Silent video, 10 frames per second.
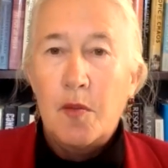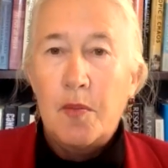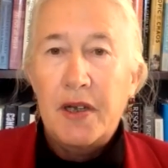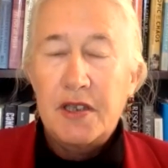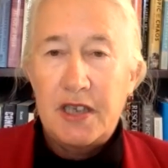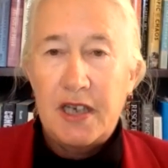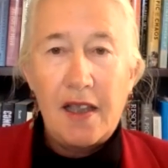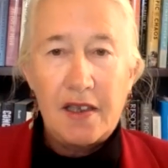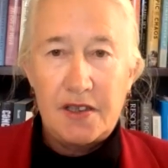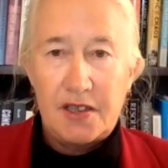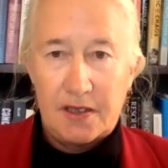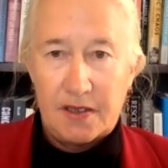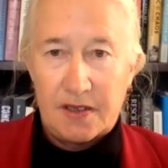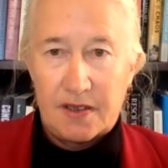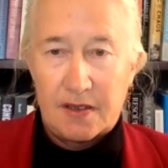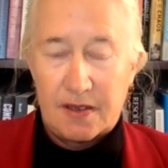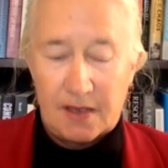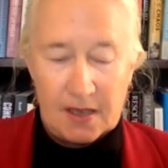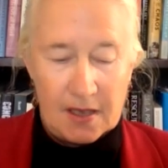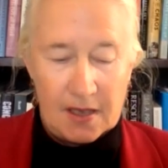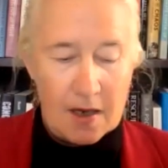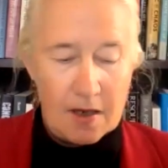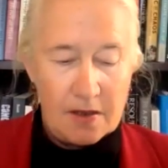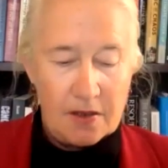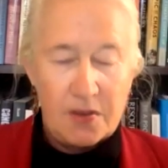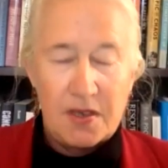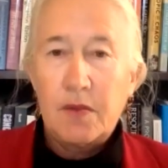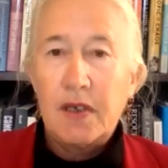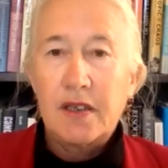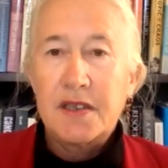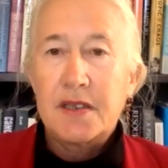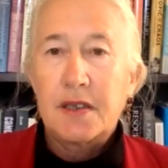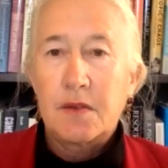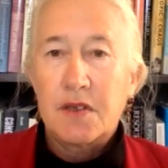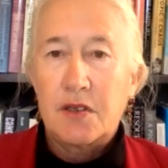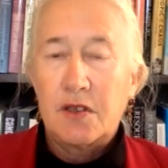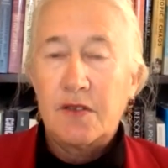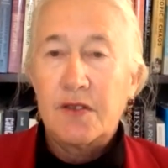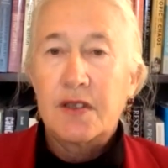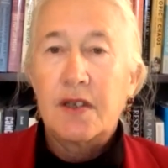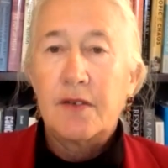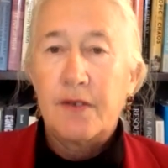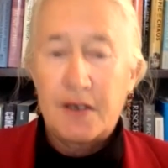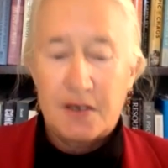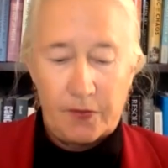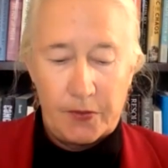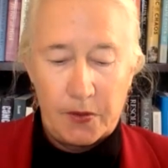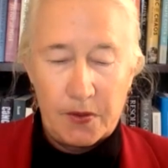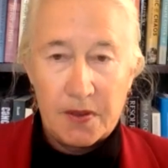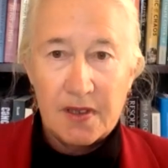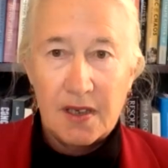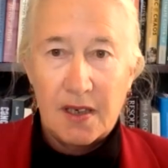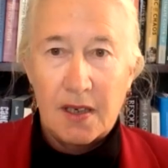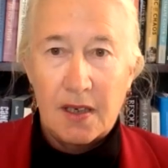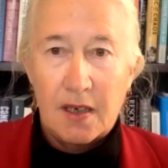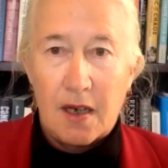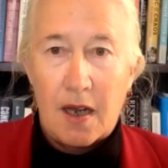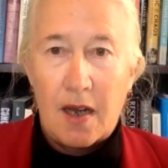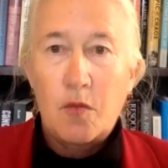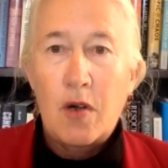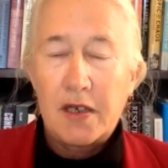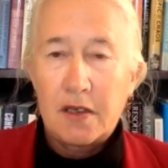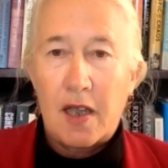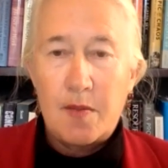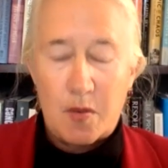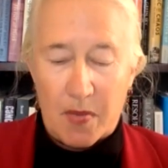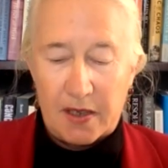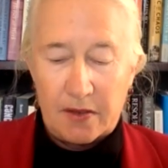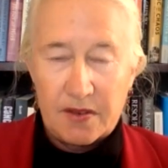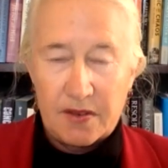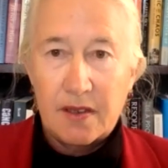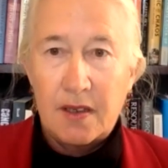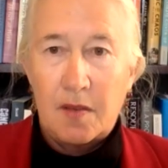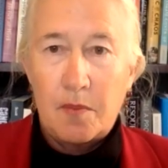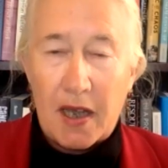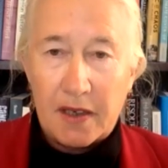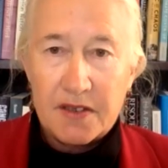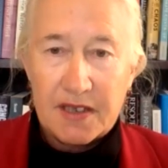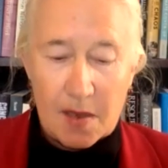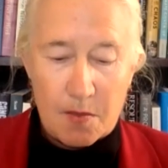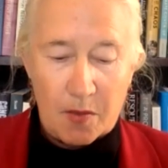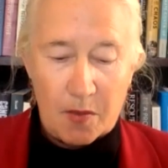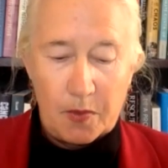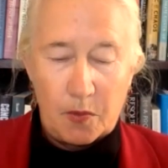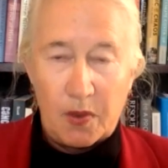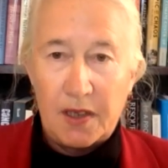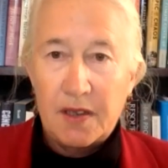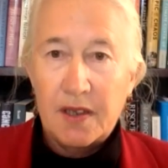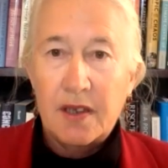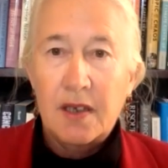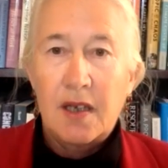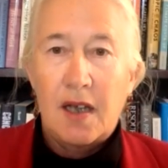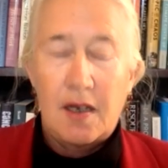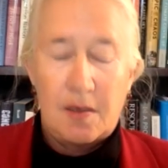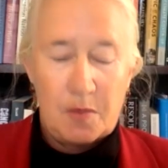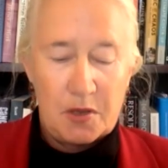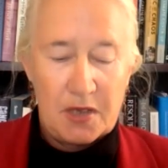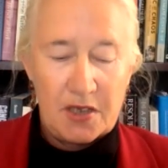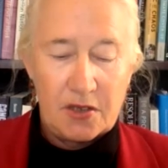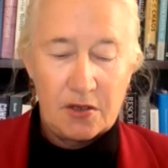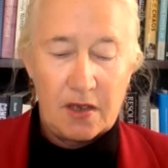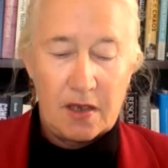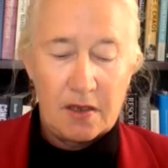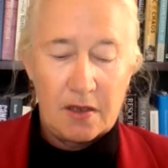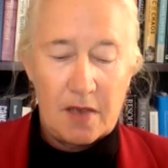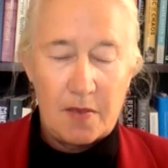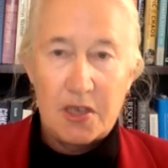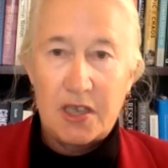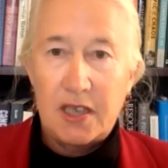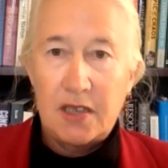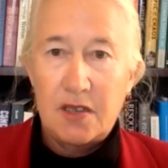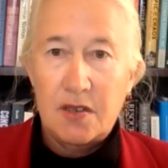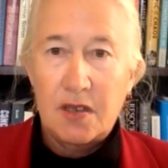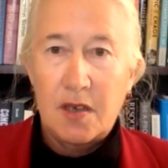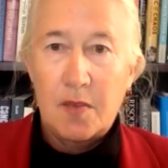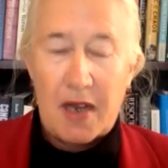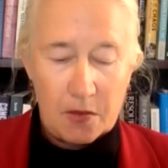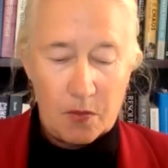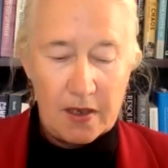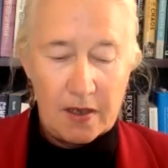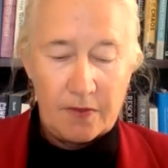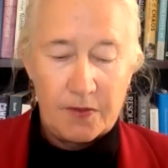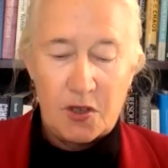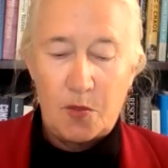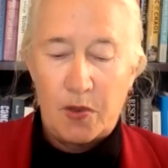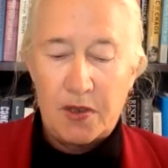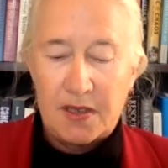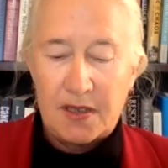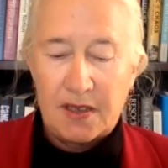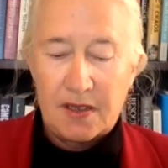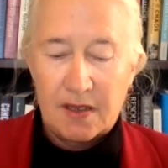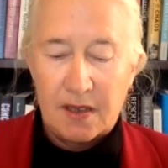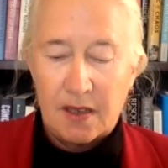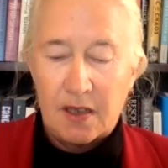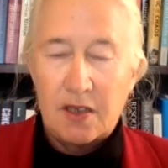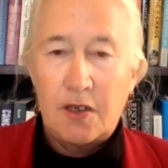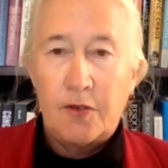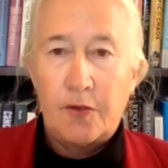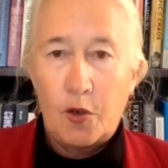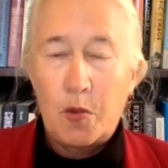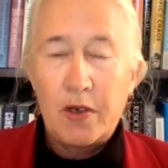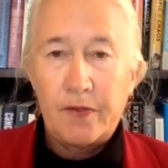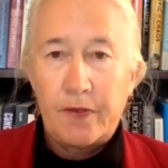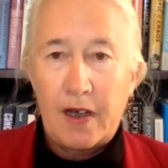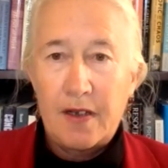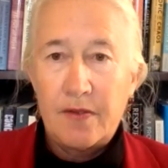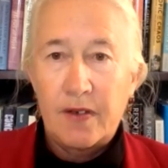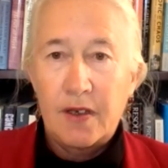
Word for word: But geologists uh, using realistic reserves of fossil fuels, running climate models, models came up with a potential uh, climate change pathway of two point six to four point five,